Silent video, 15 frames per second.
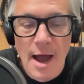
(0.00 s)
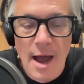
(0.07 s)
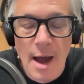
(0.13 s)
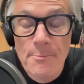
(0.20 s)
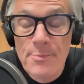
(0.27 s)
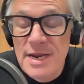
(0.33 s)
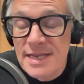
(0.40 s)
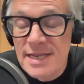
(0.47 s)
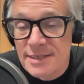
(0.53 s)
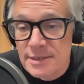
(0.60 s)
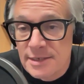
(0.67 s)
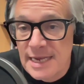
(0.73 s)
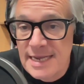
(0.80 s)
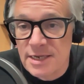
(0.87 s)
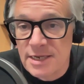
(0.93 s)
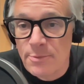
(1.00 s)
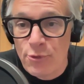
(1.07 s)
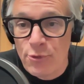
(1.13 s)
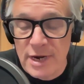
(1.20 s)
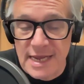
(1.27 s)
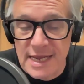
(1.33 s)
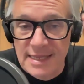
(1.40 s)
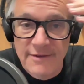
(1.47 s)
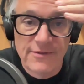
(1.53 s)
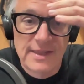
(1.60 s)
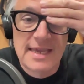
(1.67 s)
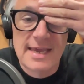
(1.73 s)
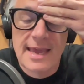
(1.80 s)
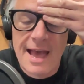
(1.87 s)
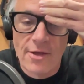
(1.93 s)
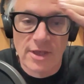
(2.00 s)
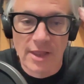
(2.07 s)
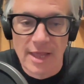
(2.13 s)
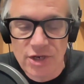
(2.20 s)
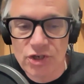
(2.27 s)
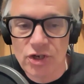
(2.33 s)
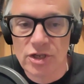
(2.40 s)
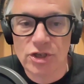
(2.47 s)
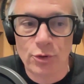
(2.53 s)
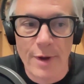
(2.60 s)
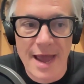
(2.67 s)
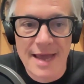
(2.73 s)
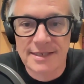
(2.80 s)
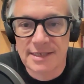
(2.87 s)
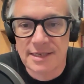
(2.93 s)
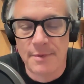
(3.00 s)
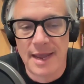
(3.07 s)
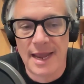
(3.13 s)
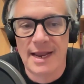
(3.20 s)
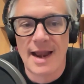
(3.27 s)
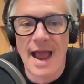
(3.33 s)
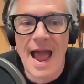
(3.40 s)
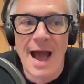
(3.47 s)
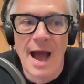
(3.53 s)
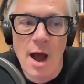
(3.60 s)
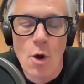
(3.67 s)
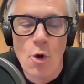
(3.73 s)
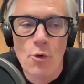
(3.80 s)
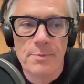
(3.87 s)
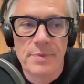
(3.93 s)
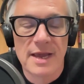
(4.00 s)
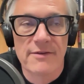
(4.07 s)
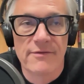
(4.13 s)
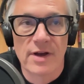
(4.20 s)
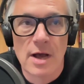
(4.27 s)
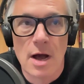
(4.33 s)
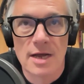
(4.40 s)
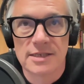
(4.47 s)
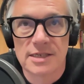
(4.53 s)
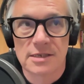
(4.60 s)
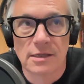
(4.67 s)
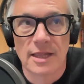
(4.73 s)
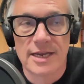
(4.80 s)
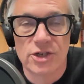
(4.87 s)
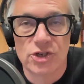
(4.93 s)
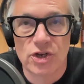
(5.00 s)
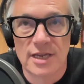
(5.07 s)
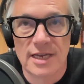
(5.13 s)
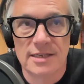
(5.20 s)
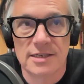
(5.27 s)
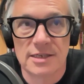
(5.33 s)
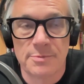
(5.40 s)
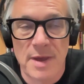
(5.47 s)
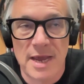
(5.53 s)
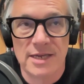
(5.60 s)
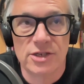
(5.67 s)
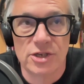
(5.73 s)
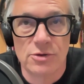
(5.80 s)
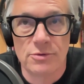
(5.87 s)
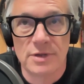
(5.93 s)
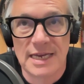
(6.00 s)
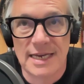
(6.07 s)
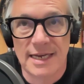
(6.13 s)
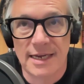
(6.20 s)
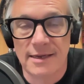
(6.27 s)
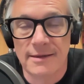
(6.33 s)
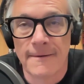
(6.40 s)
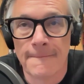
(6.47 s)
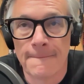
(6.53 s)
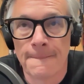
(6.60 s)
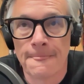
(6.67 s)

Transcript: But it's a pretty nifty calculation to estimate how big of a constellation in space you need